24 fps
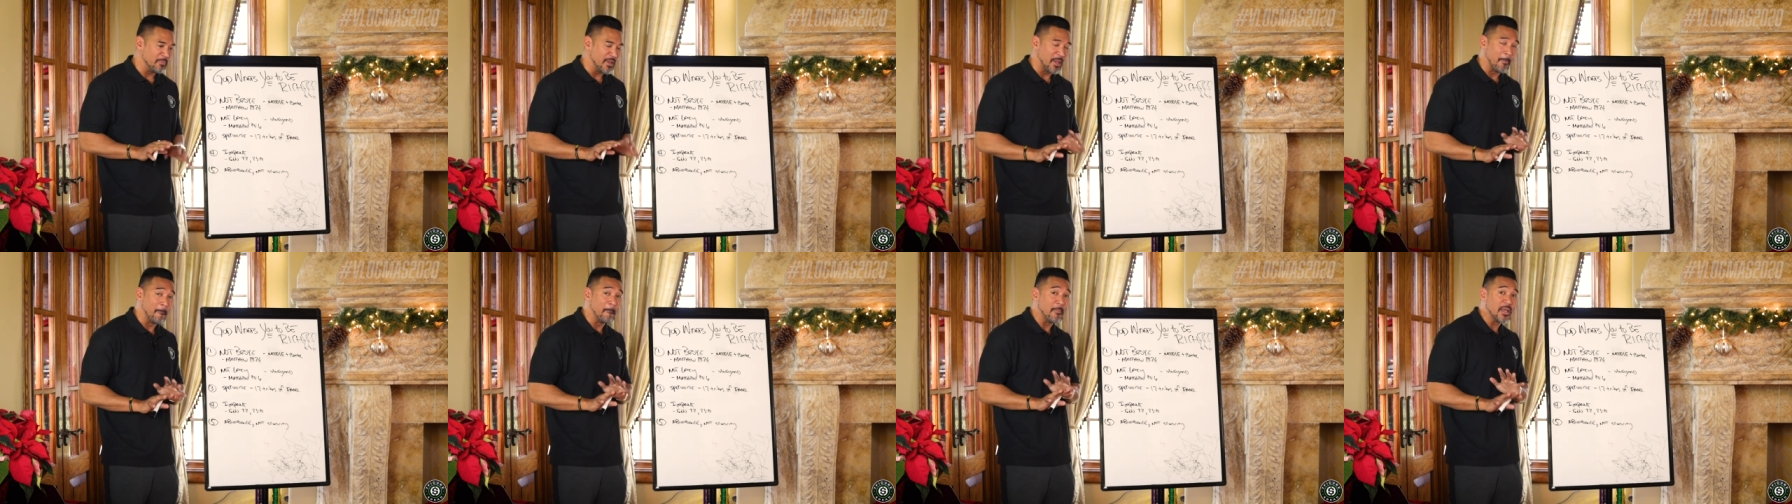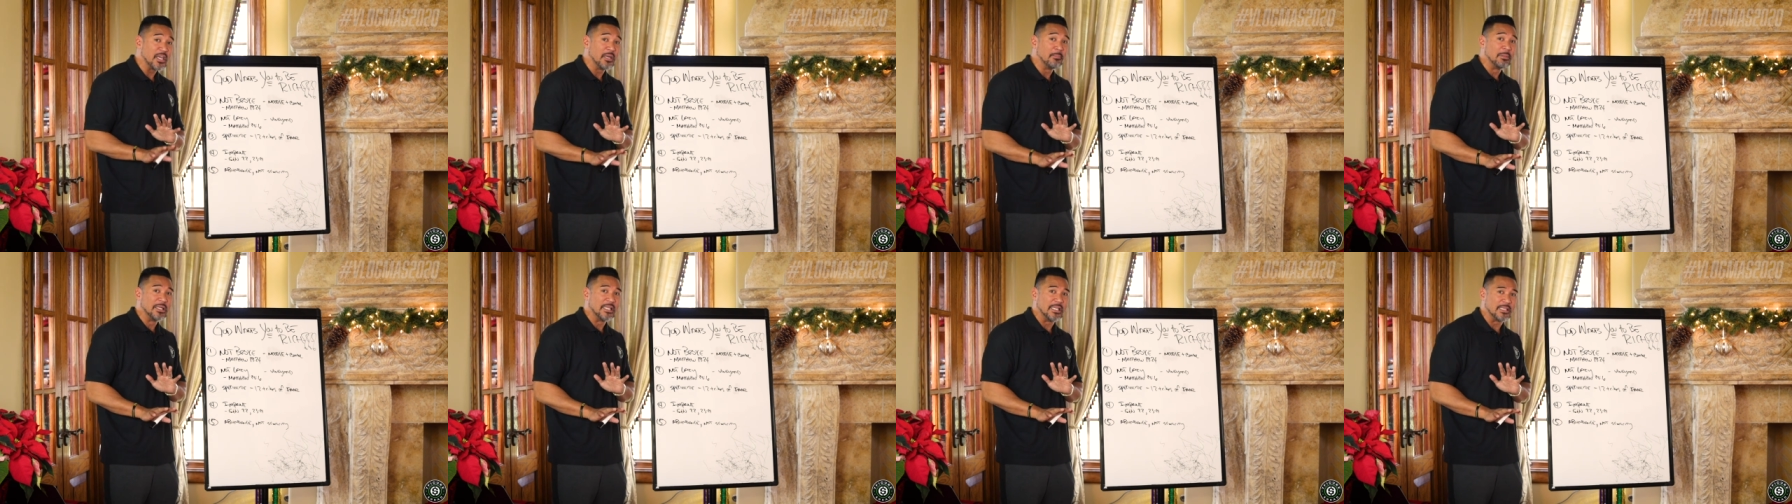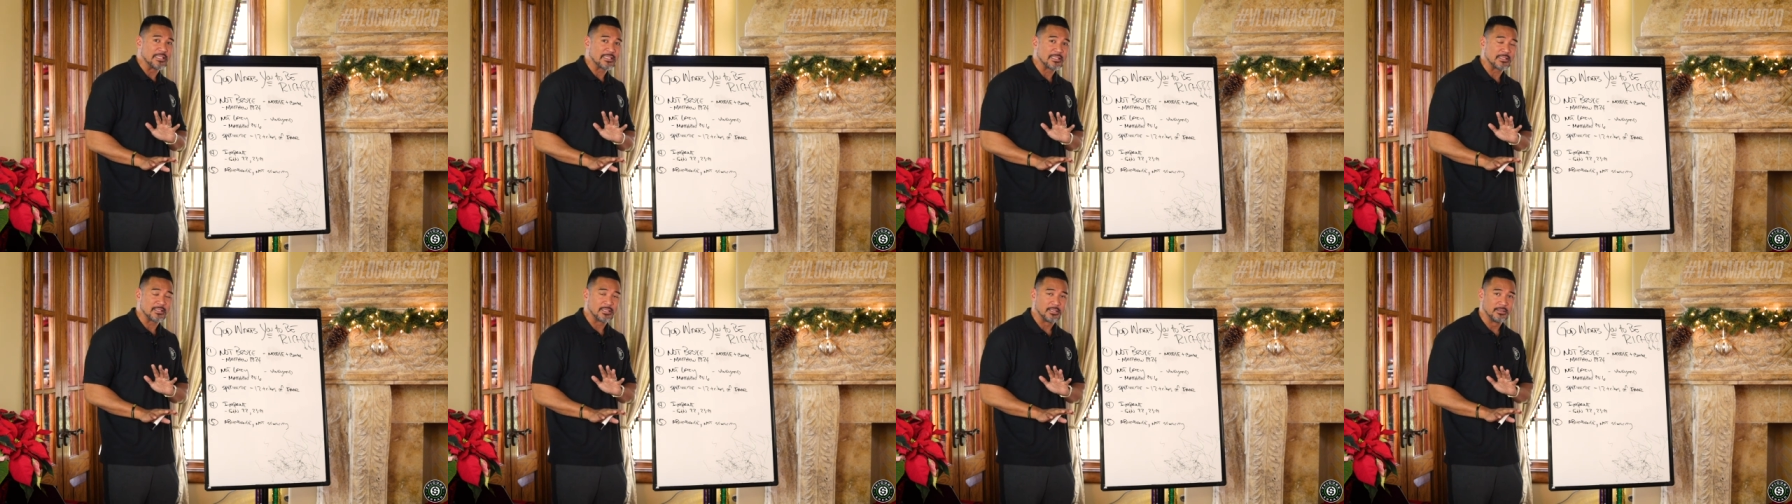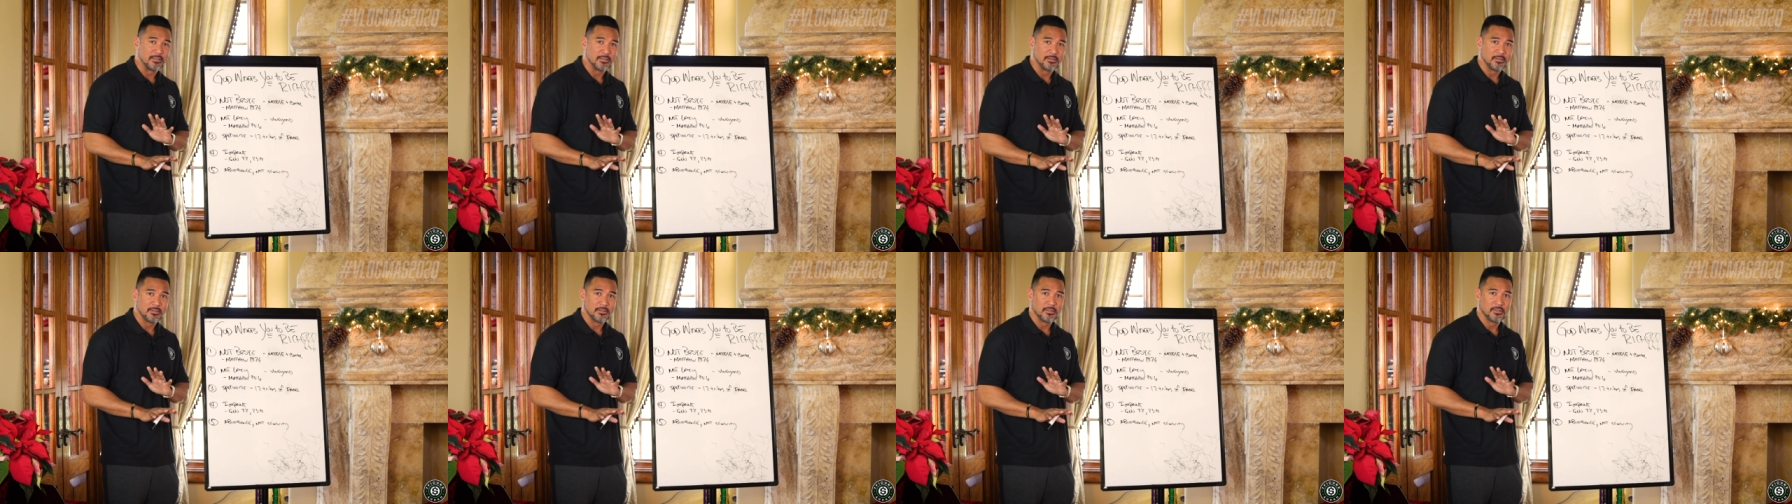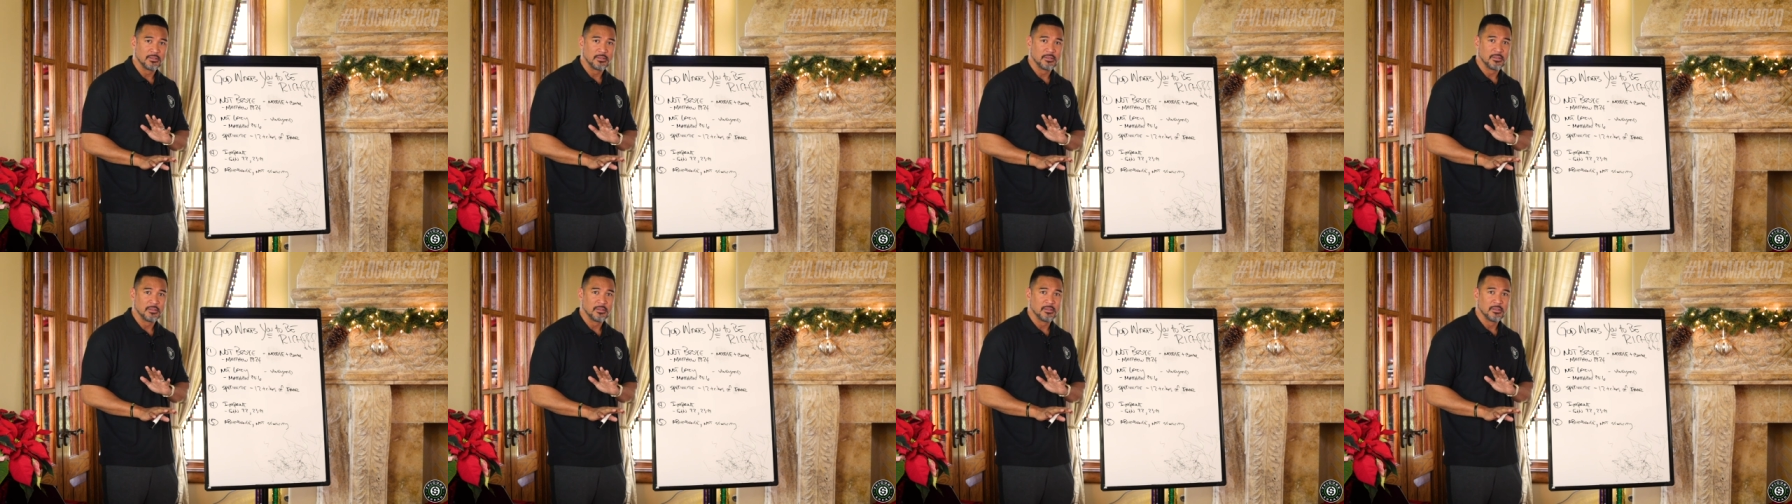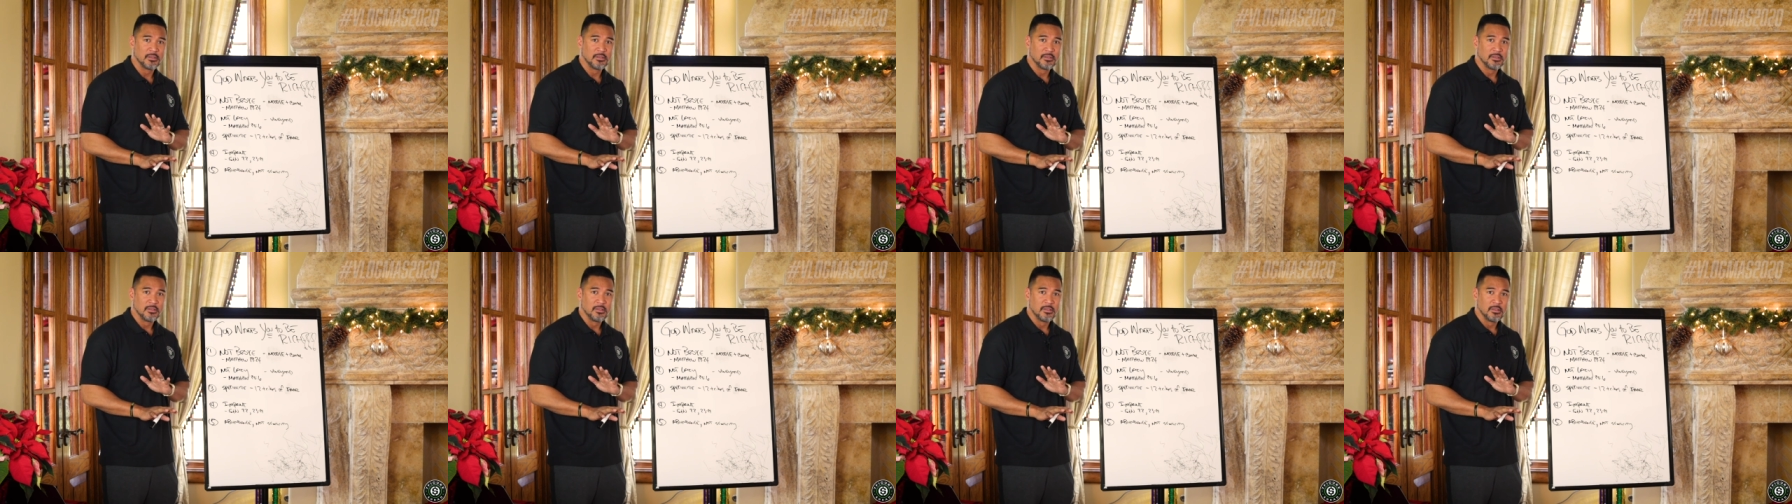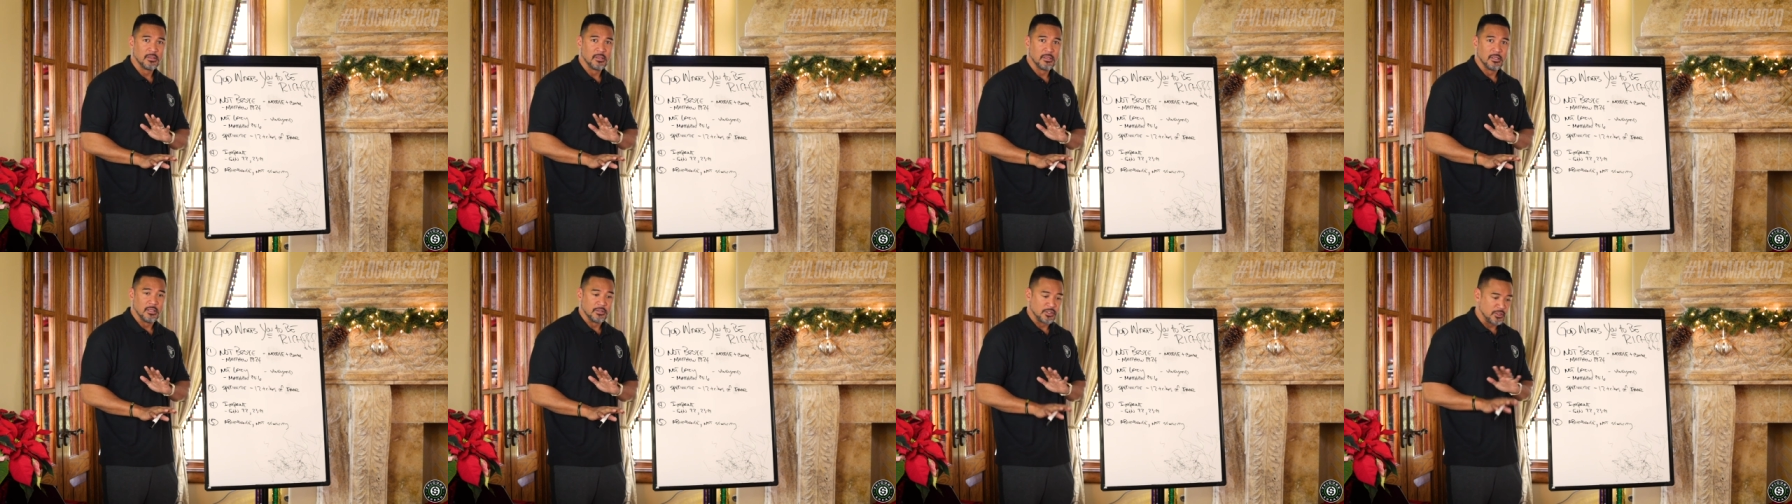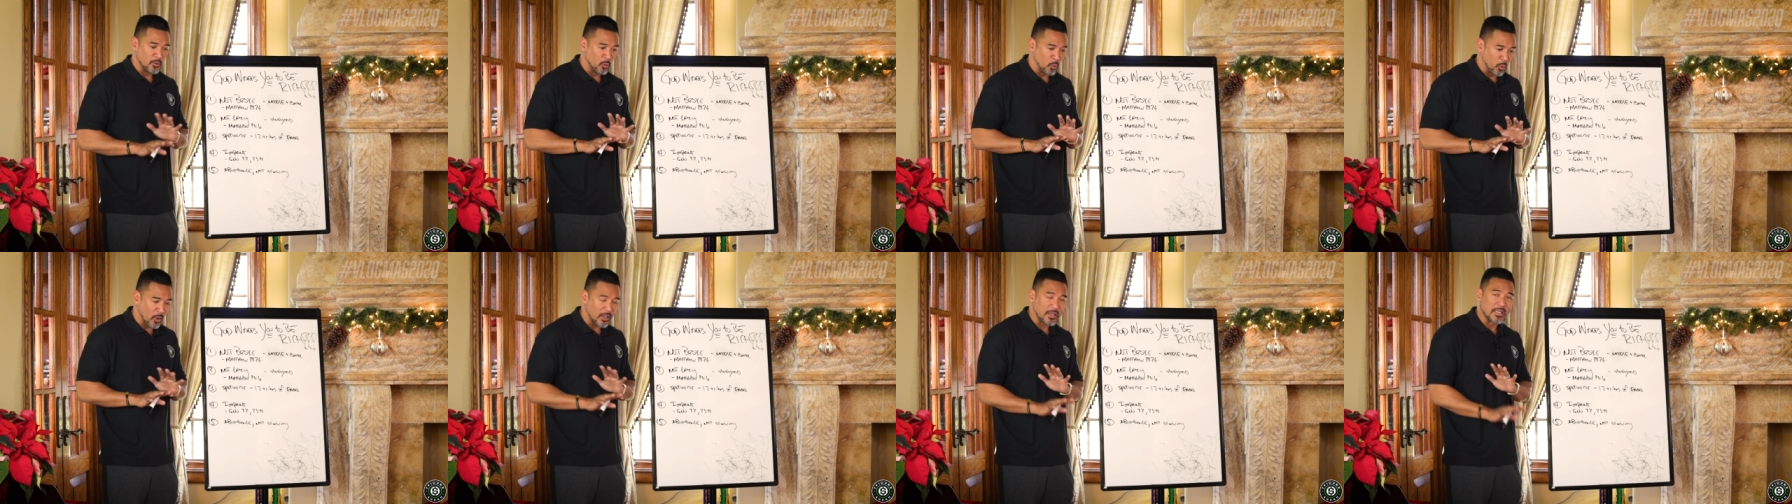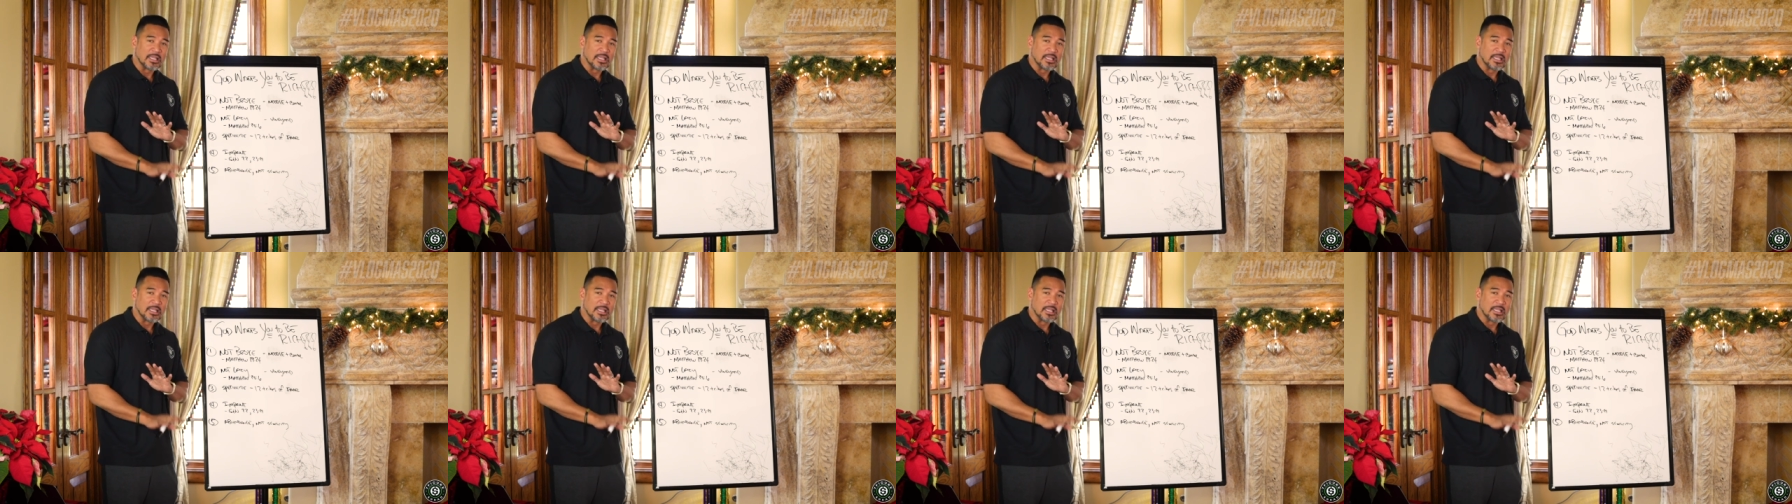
and be a minimalist, to